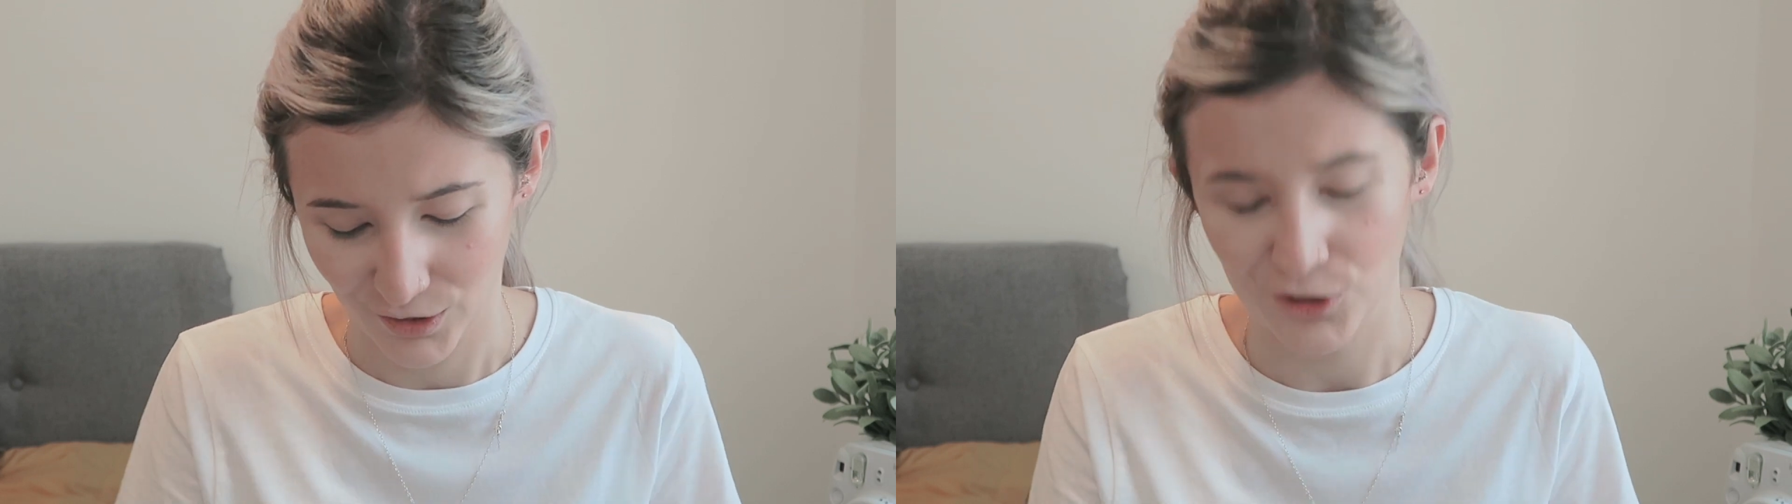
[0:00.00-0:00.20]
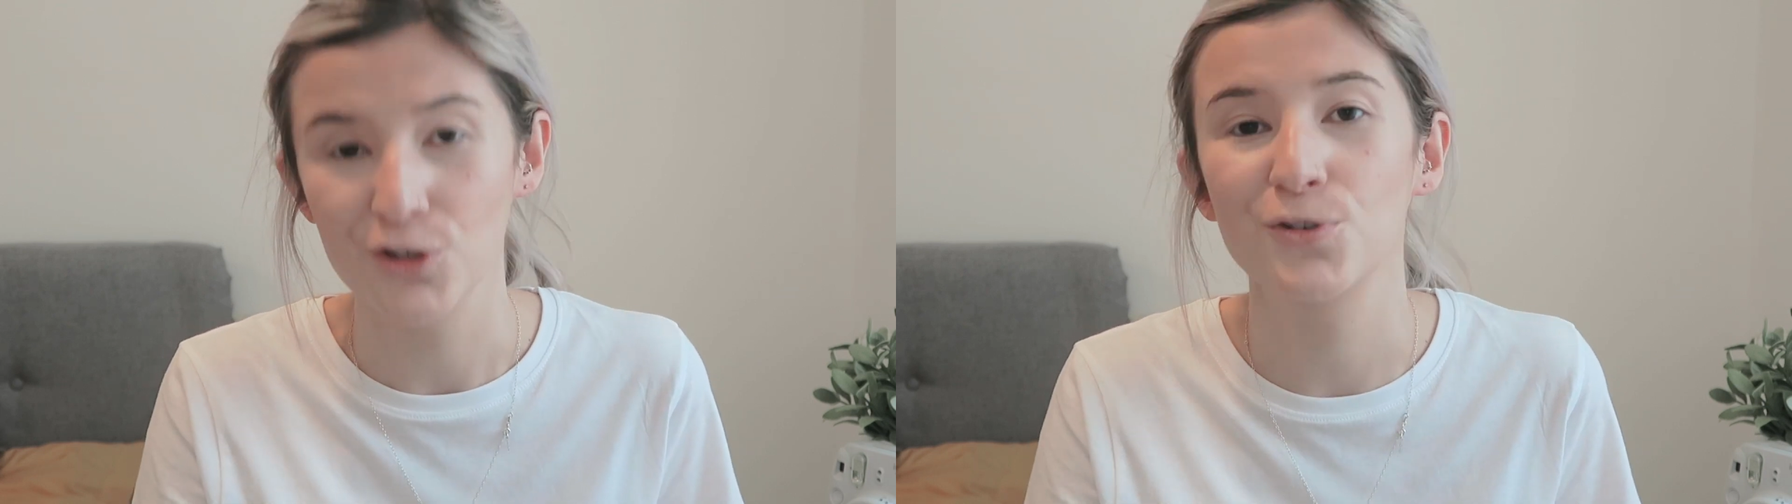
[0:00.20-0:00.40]

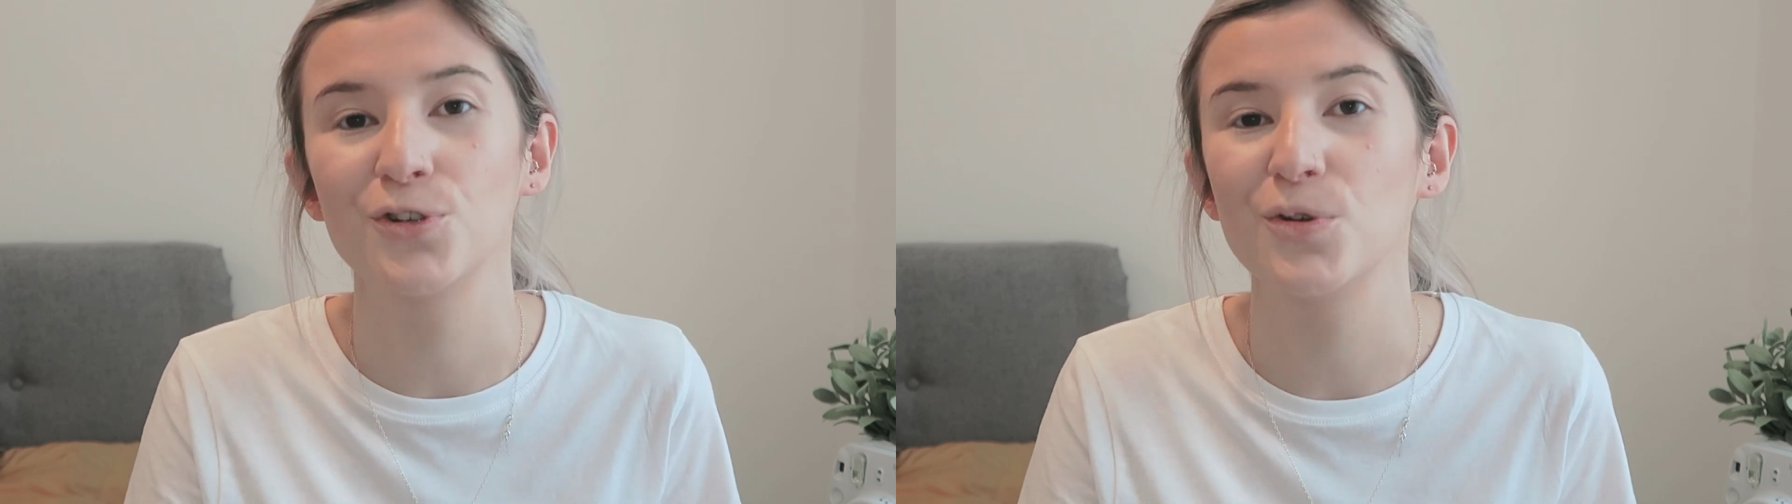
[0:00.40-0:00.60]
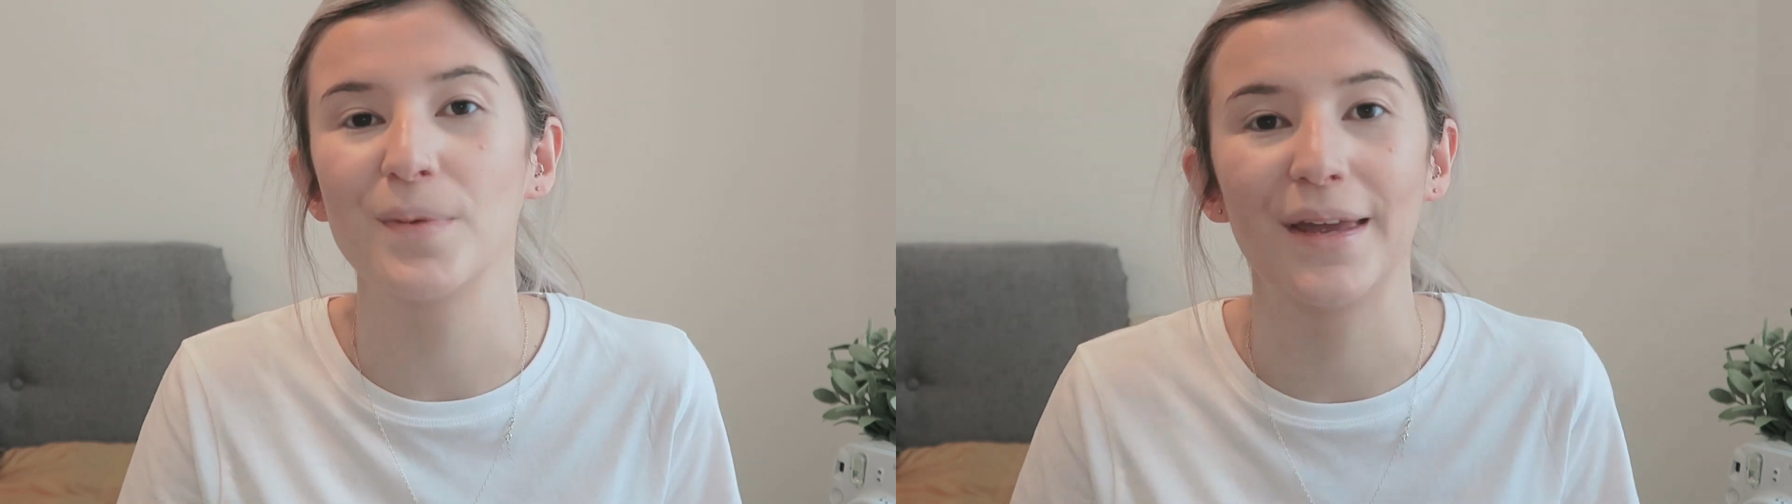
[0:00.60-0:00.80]

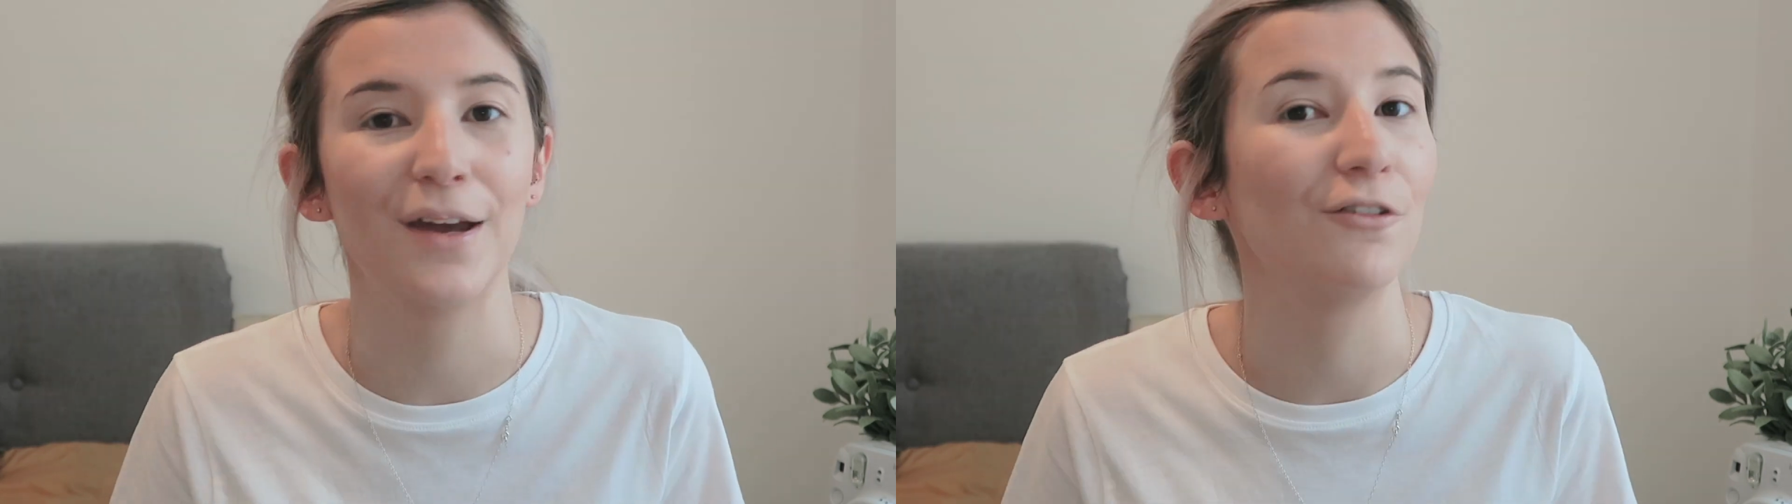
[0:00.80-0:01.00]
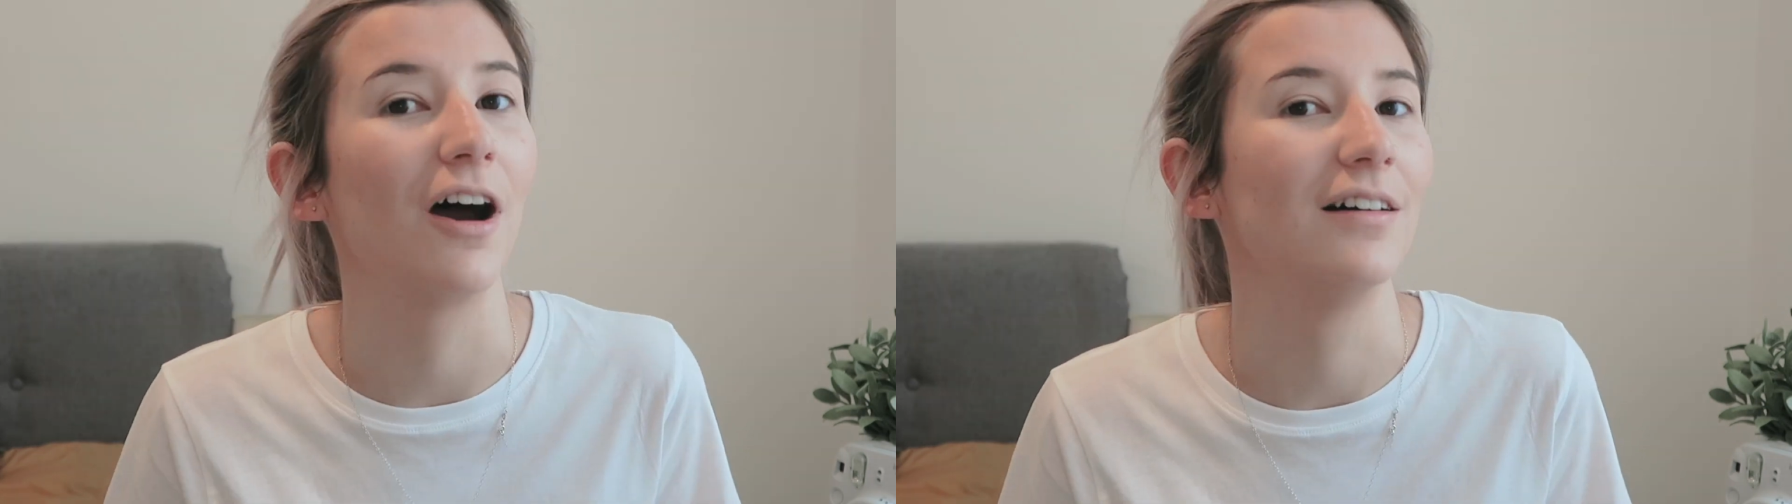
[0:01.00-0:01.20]
YouTube
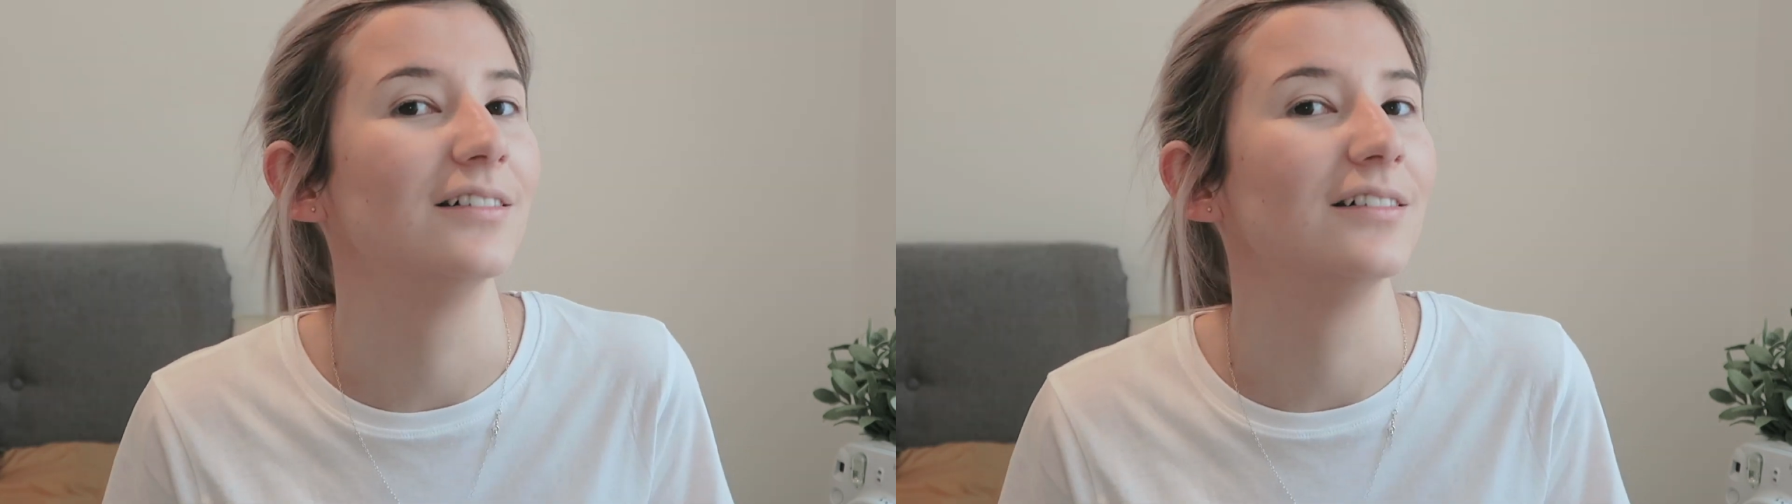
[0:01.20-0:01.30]
era.